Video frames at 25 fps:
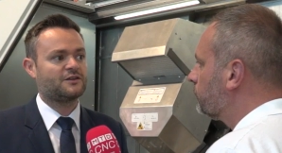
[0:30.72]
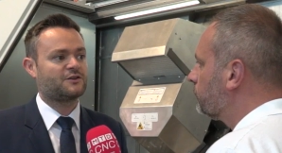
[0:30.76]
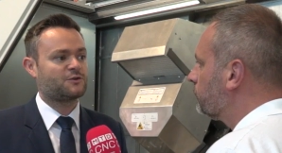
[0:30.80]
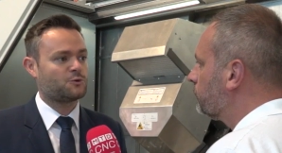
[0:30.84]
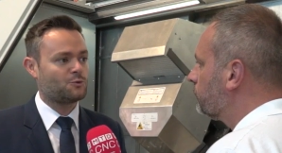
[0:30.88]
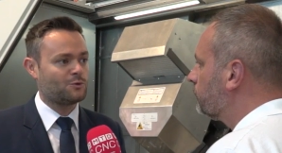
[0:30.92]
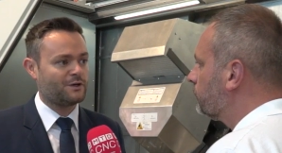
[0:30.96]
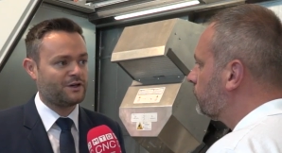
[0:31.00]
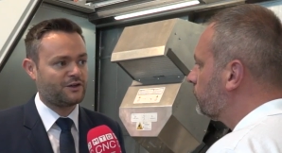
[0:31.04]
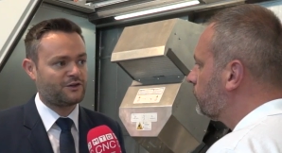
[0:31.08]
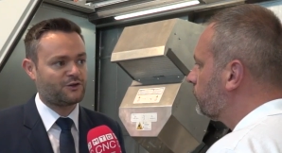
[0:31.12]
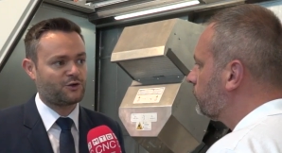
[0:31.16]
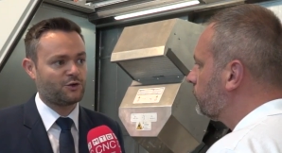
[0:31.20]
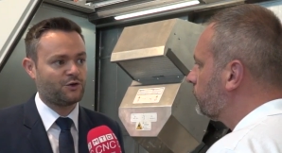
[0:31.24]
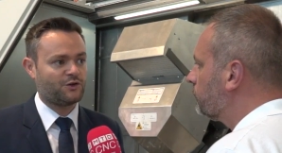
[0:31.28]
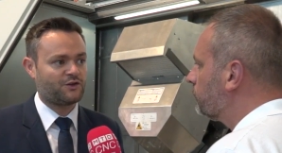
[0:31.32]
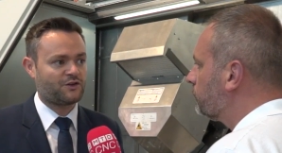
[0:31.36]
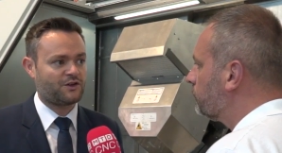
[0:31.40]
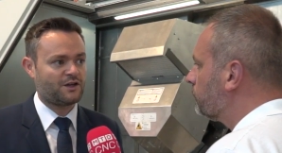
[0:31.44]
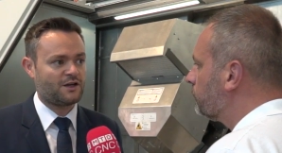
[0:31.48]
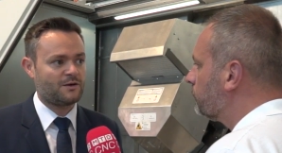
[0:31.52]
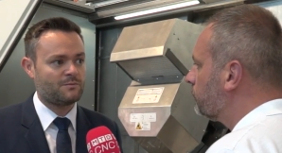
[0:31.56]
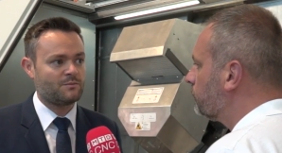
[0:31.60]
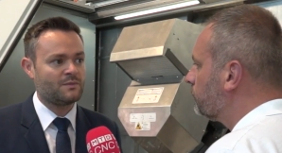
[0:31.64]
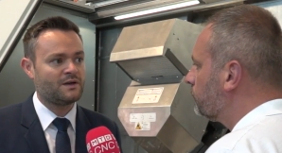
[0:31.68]
Speaker 1: the tooling
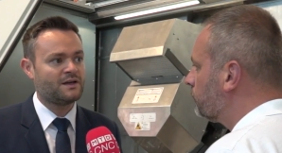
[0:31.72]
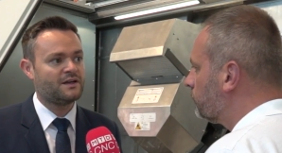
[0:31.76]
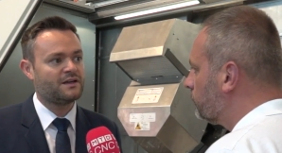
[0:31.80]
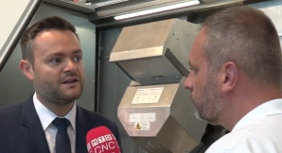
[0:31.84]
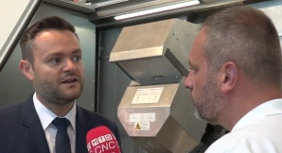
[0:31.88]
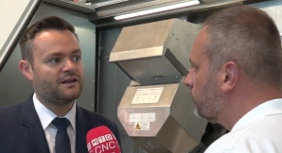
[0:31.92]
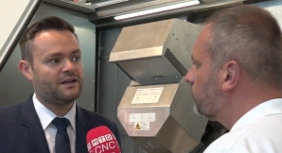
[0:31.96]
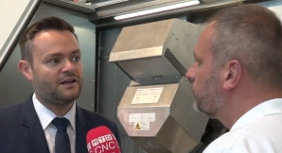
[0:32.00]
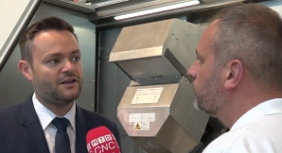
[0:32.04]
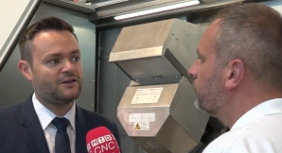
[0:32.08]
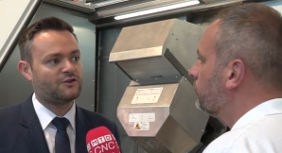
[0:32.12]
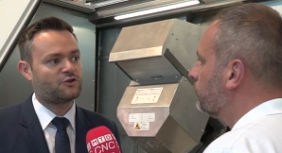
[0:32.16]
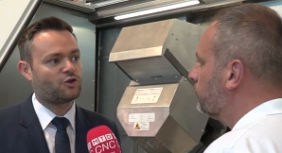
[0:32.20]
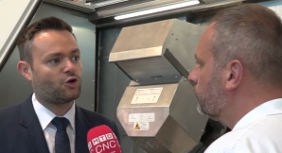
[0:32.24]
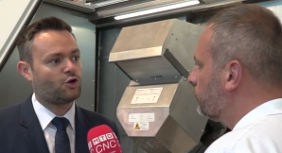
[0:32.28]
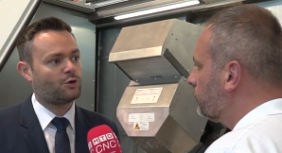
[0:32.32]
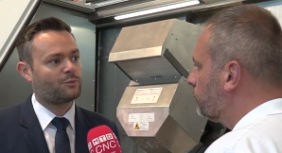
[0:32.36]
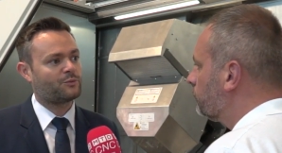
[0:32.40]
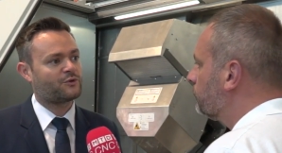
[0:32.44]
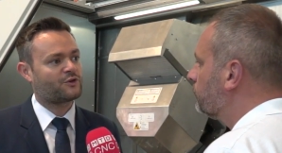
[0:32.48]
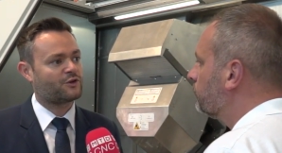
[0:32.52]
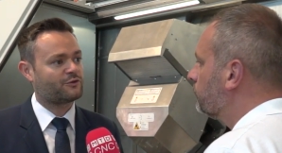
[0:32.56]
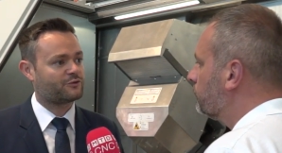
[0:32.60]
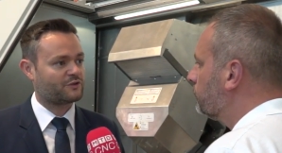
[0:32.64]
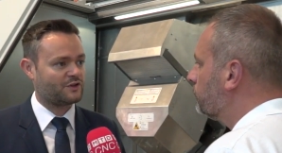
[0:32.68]
system in
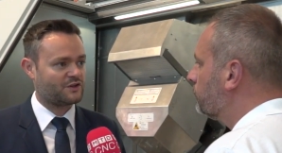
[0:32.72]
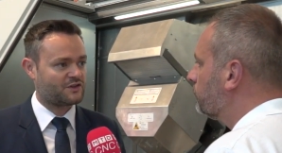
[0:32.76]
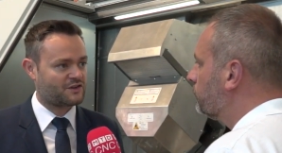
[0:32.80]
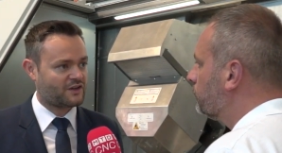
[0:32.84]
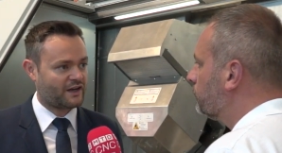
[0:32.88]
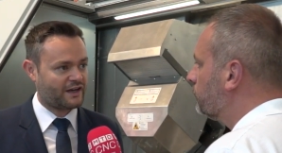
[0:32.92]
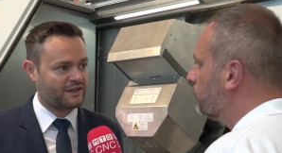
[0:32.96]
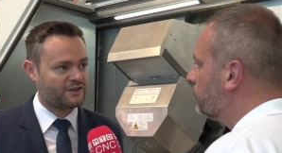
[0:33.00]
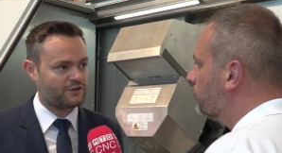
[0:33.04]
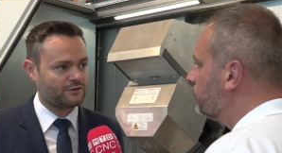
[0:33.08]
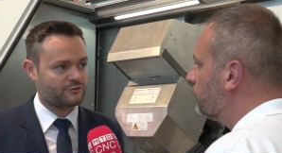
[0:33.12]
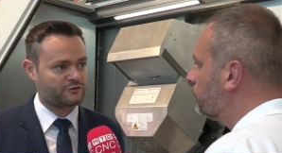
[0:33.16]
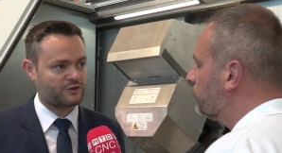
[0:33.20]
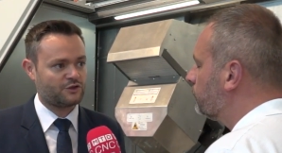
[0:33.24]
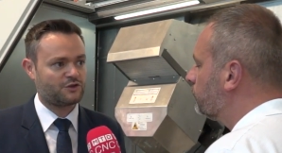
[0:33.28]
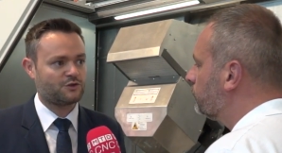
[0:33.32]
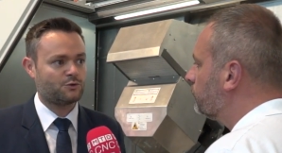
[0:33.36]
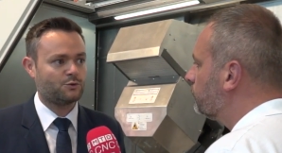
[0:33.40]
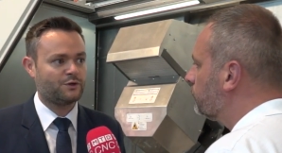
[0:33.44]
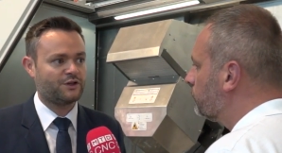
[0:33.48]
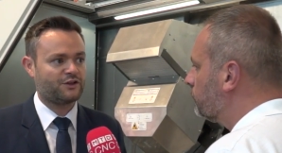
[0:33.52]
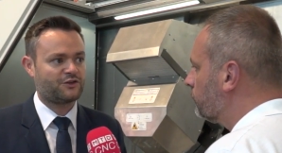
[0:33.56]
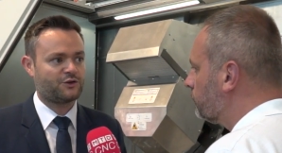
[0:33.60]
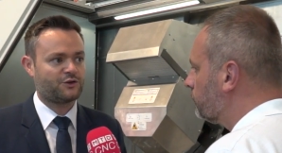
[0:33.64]
terms of the size of the tooling